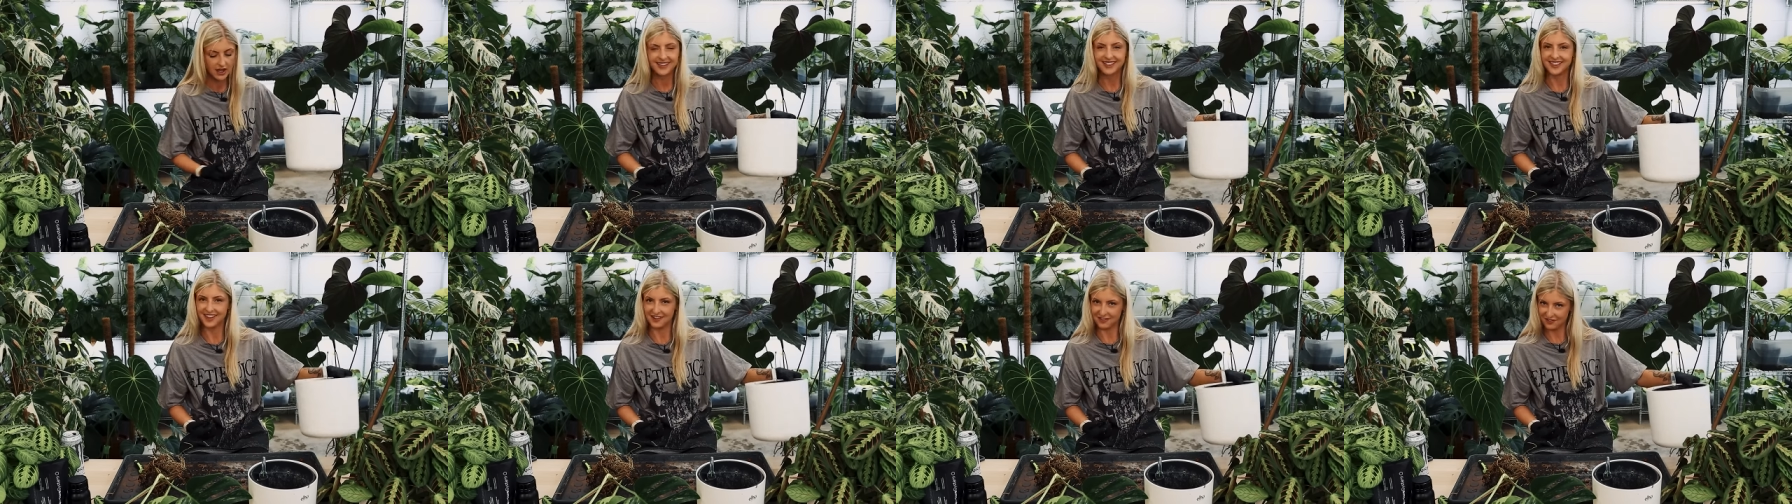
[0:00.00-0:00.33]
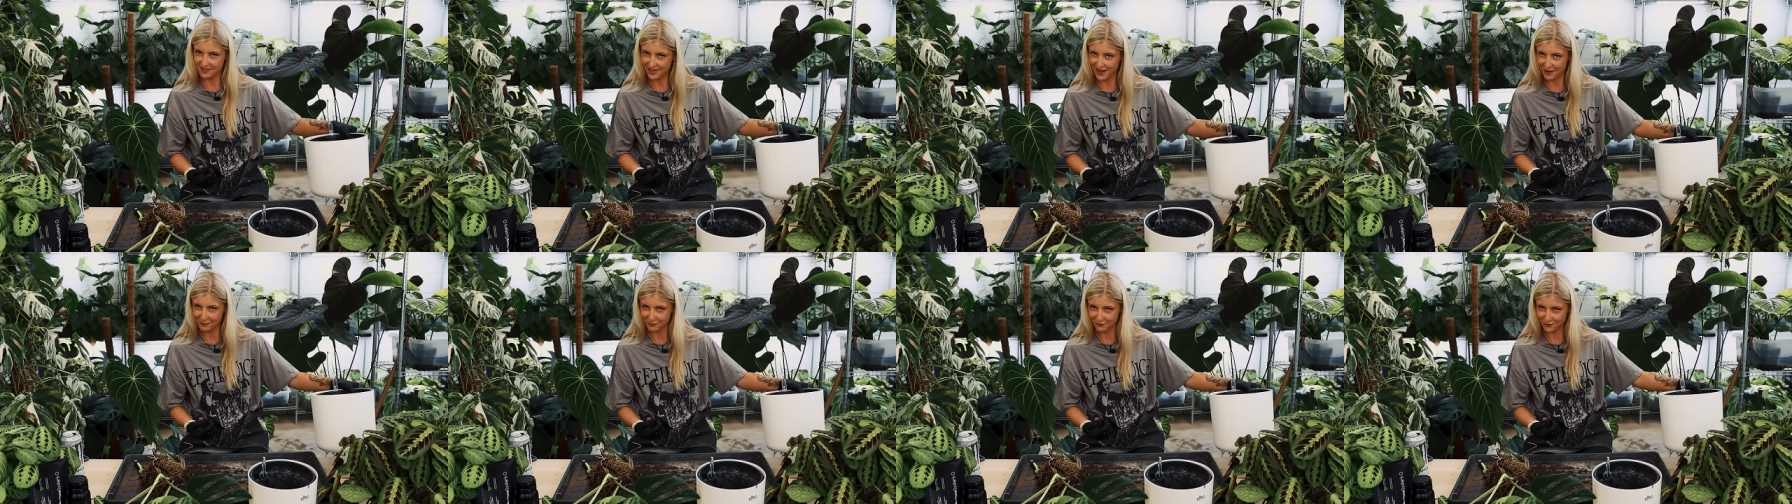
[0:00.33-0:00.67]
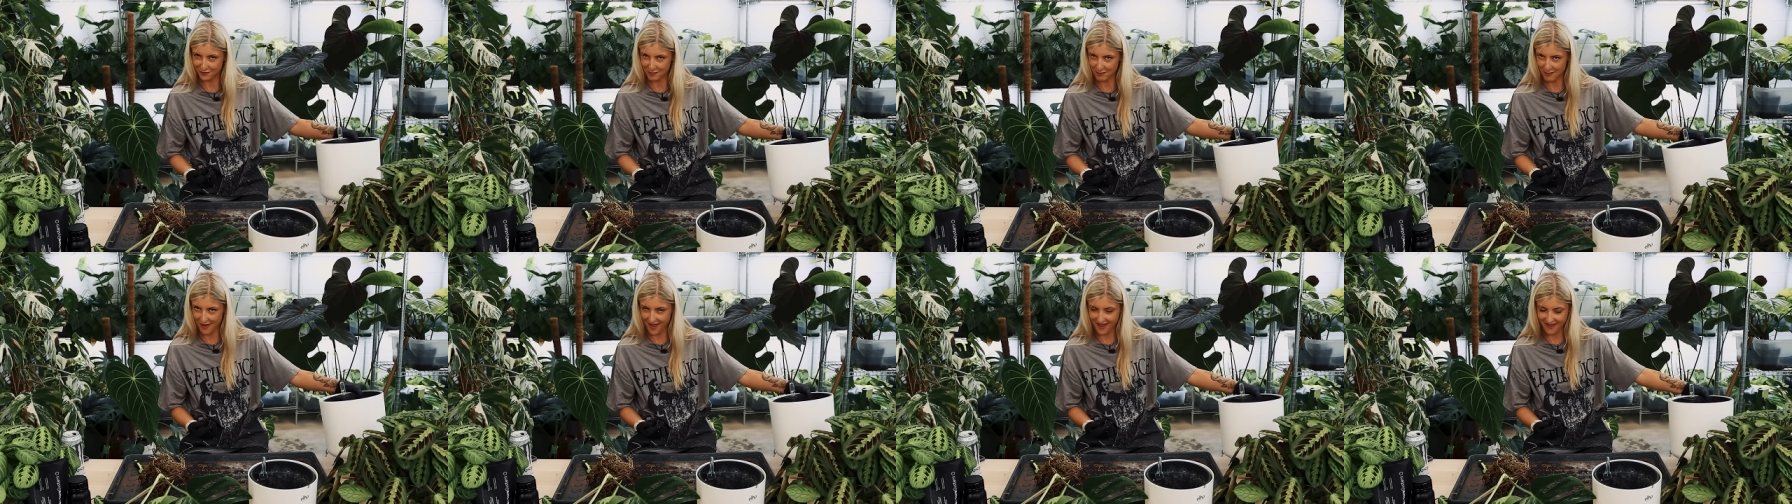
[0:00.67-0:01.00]
Love that
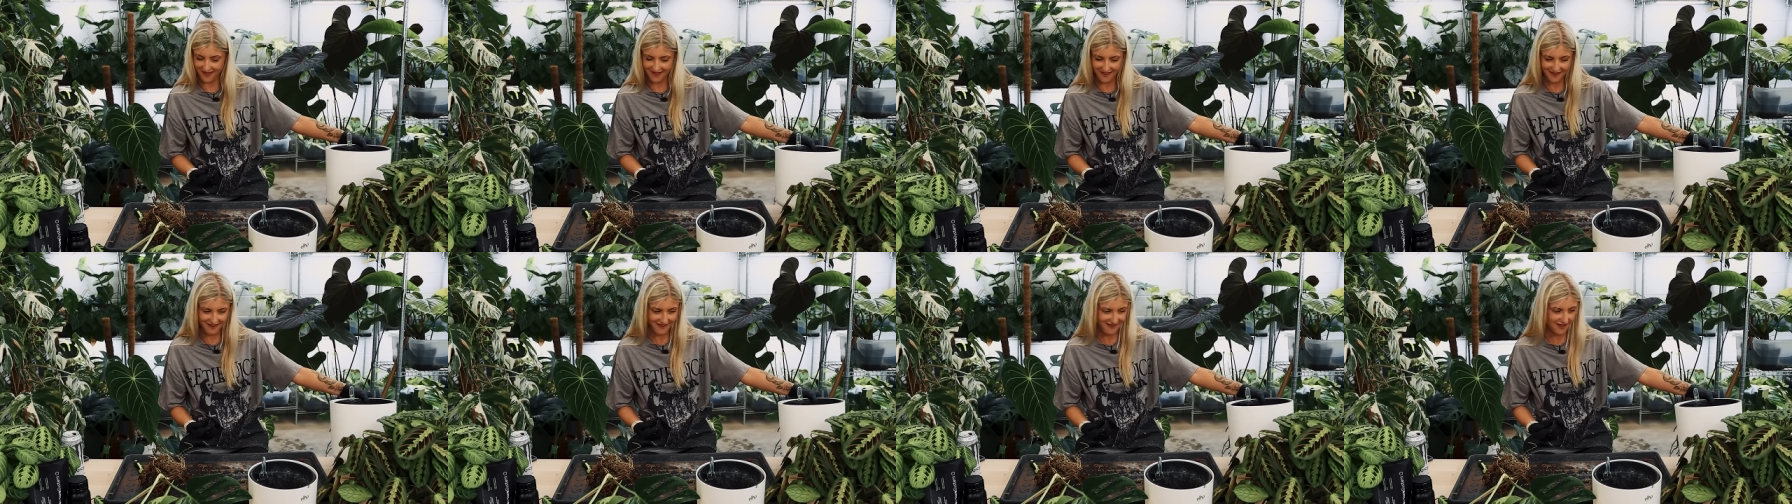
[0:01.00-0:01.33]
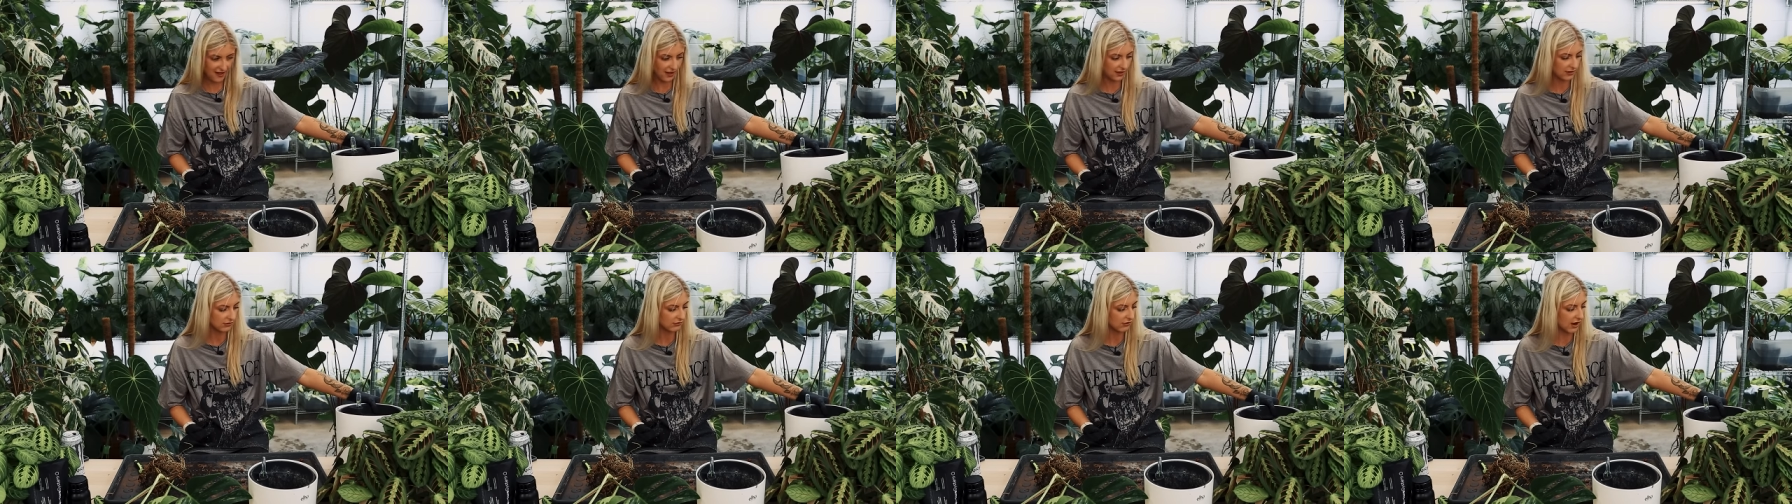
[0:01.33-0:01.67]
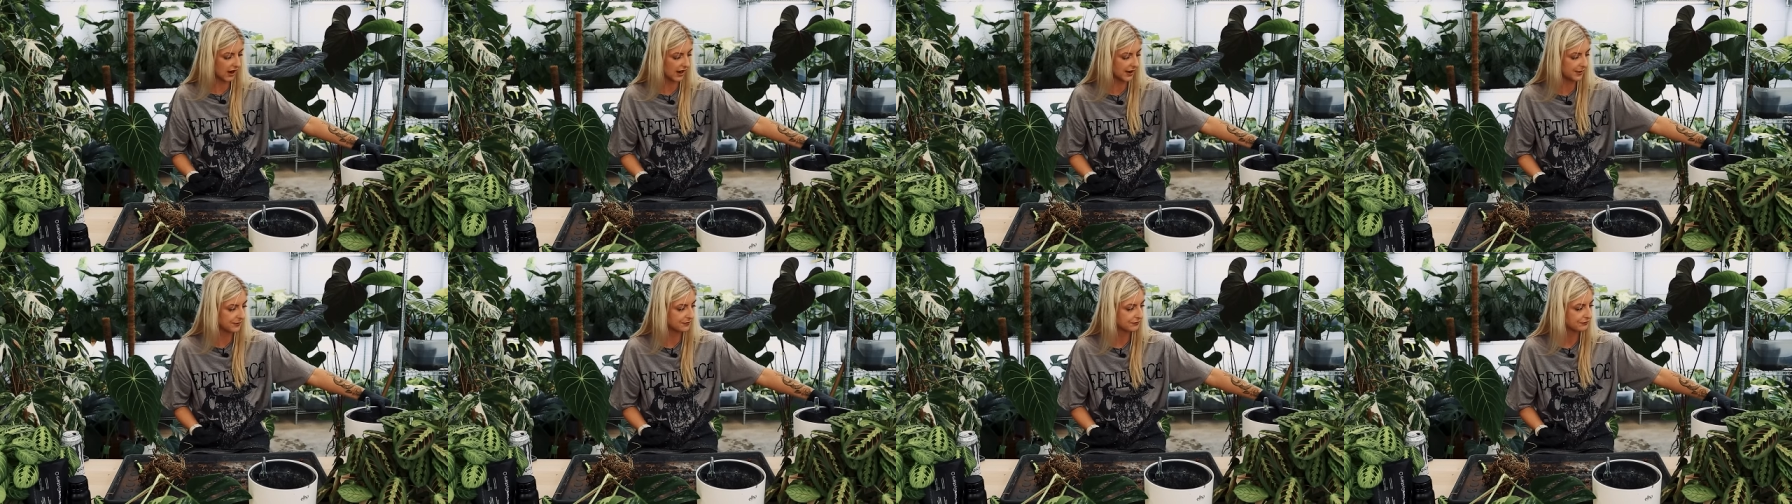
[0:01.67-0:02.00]
for me.
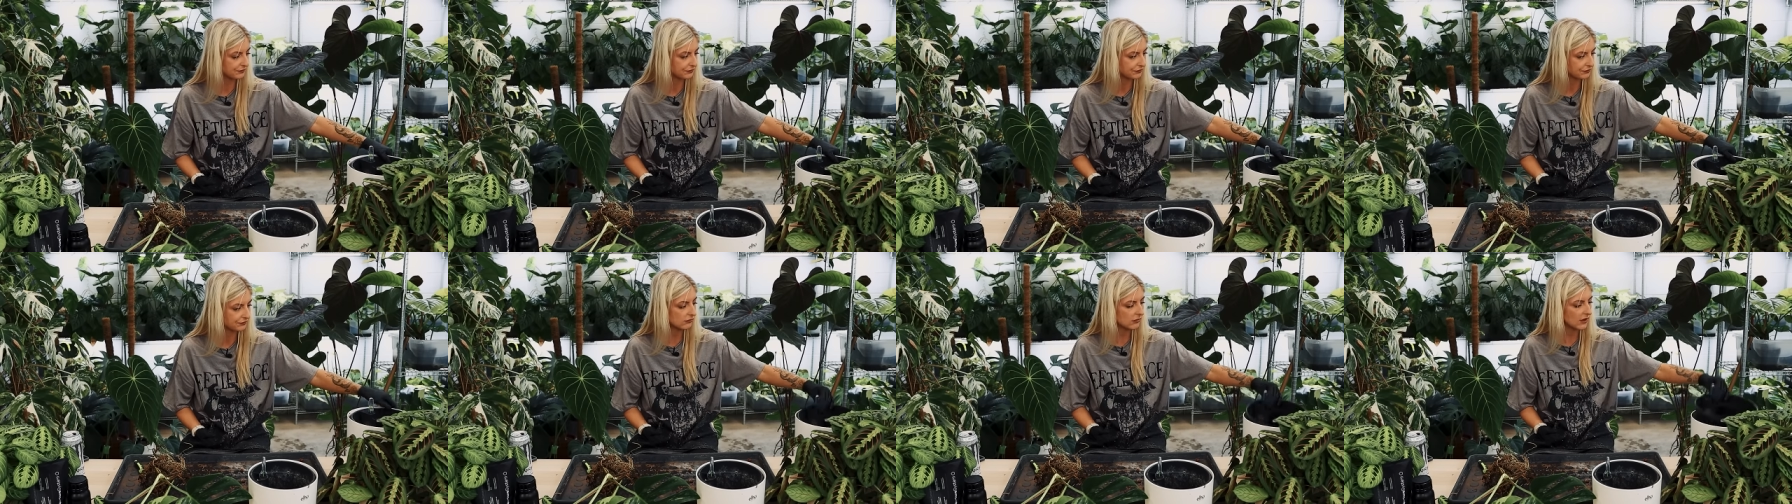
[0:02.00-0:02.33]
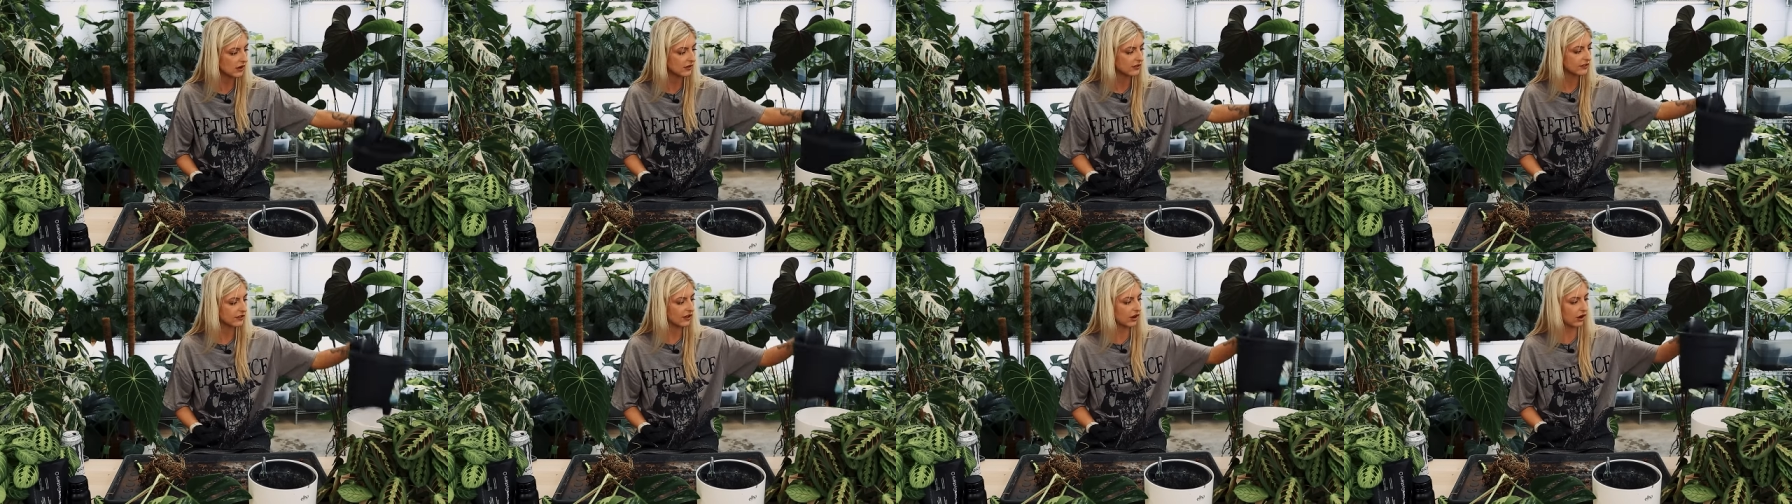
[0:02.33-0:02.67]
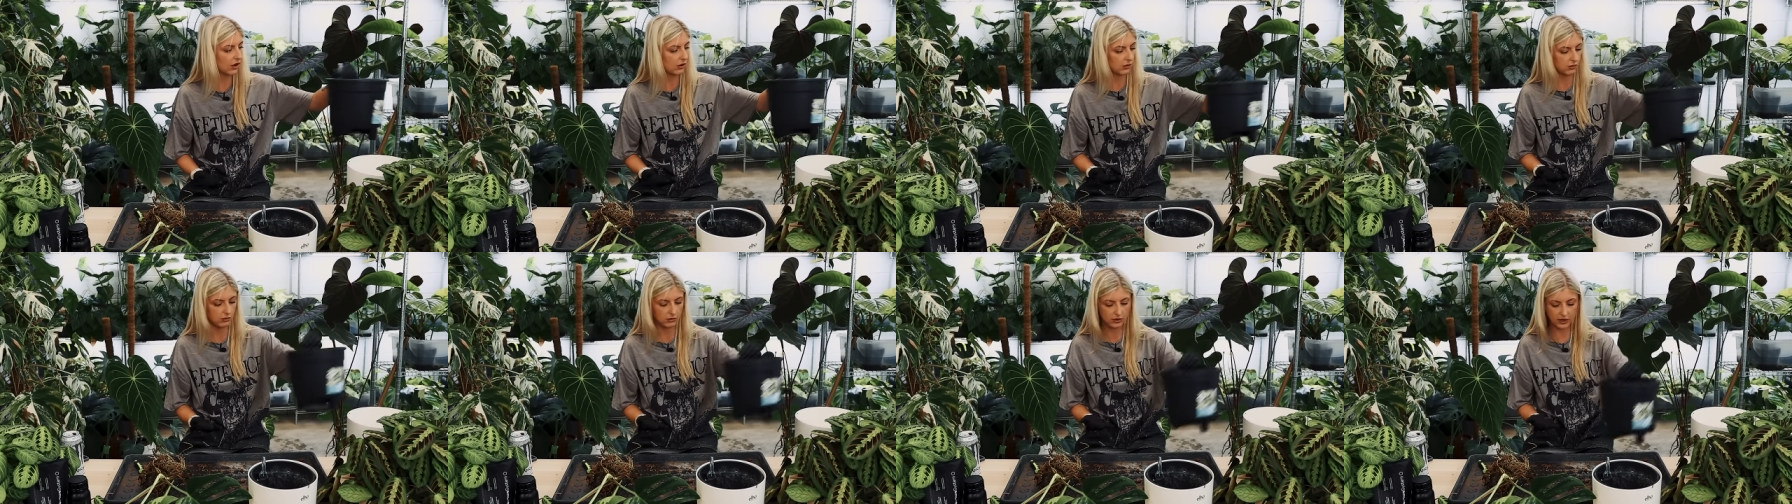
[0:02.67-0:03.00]
Right,
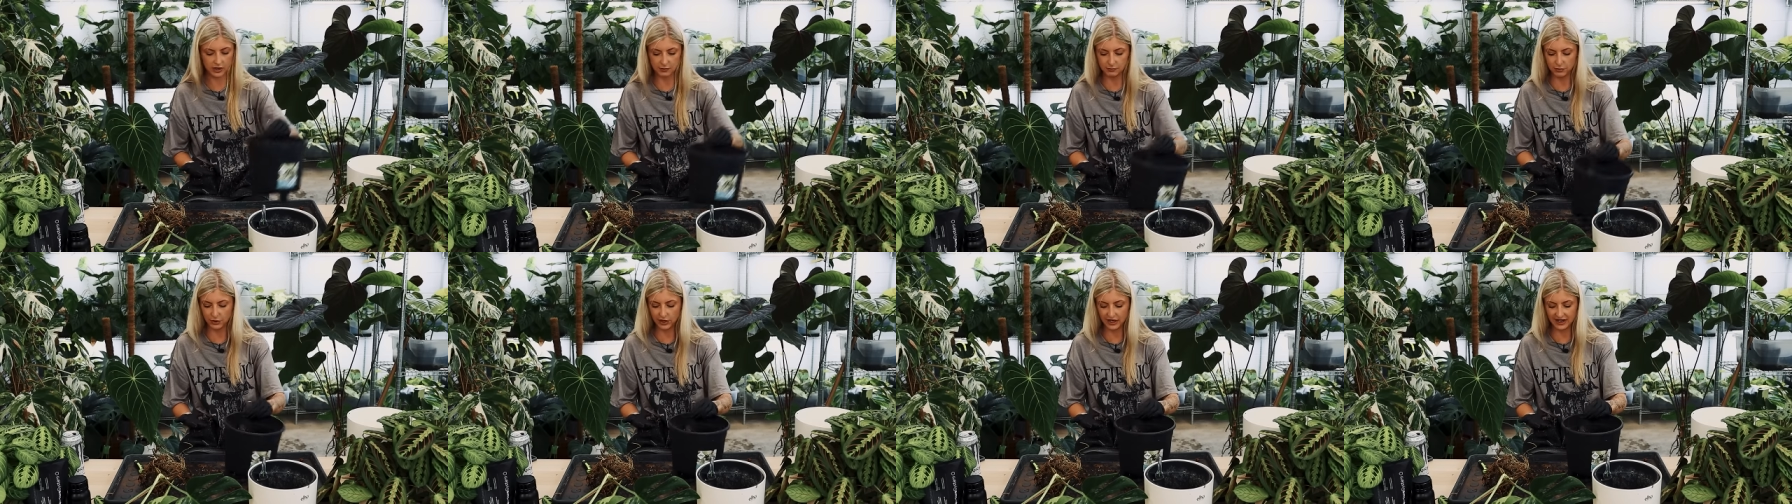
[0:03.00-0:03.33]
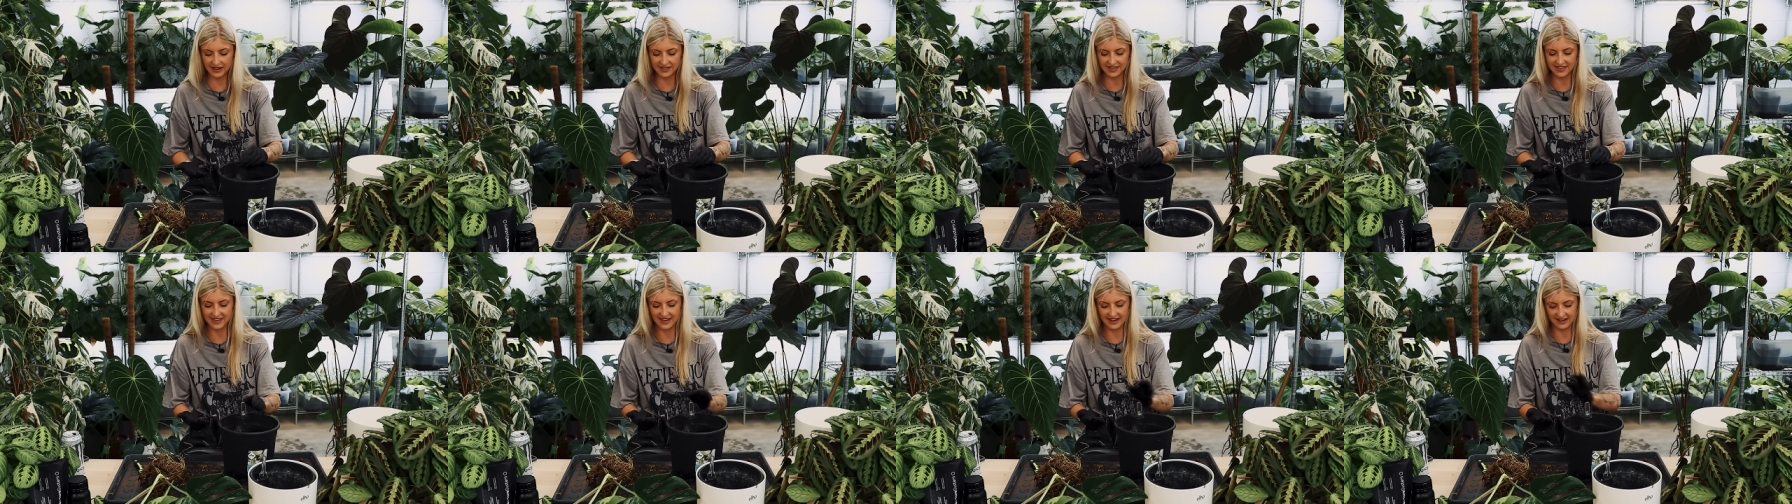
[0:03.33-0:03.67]
so we're gonna put it in